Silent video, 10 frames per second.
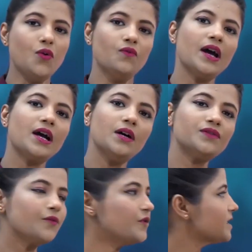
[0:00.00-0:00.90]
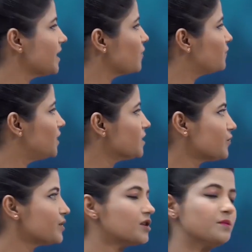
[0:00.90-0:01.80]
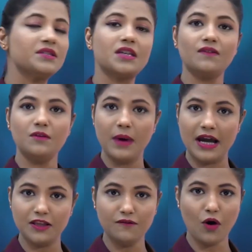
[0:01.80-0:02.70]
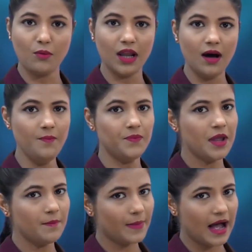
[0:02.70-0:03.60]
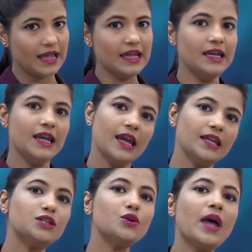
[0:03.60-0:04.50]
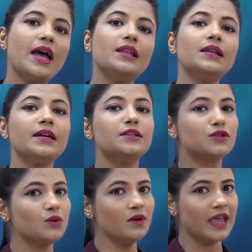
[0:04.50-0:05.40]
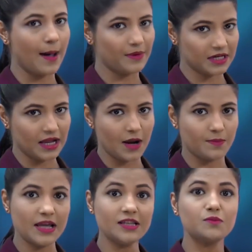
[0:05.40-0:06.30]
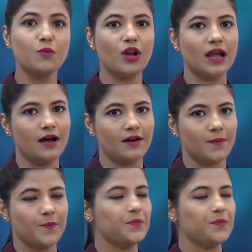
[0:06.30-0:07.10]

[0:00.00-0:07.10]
where curved surface area of this frustum is given by the formula pi into L into capital R plus small r.